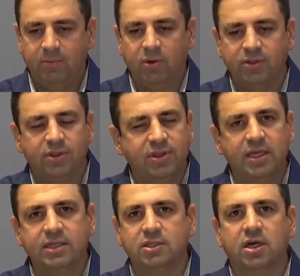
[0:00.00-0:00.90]
Well, the
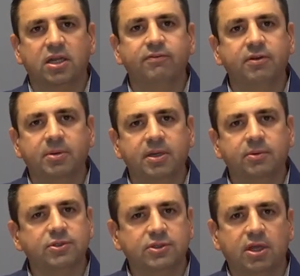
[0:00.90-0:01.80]
thing is, not everybody
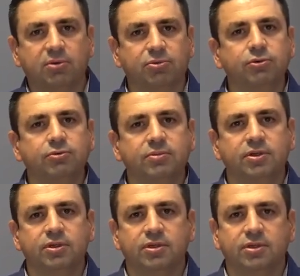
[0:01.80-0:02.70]
was in that room.
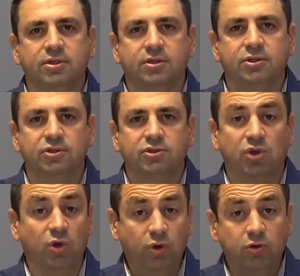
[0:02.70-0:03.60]

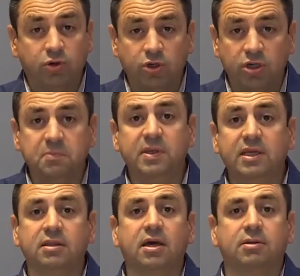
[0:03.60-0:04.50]
So who could
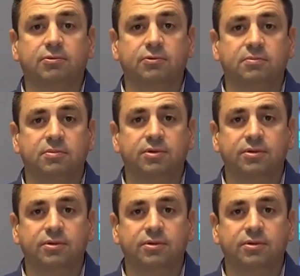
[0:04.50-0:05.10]
be in that room?